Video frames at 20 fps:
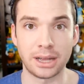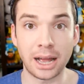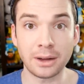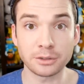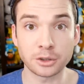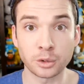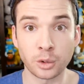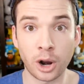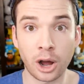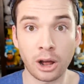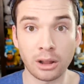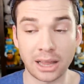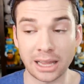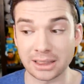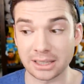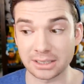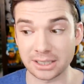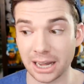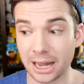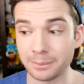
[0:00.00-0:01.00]
After all,
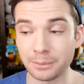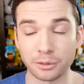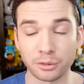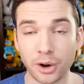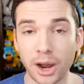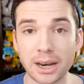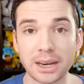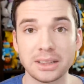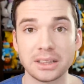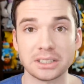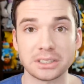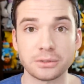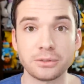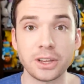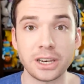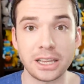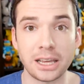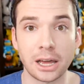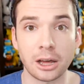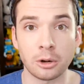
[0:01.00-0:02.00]
at the time of writing this
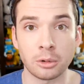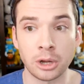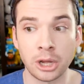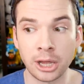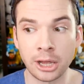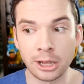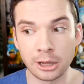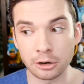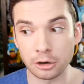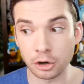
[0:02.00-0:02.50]
video,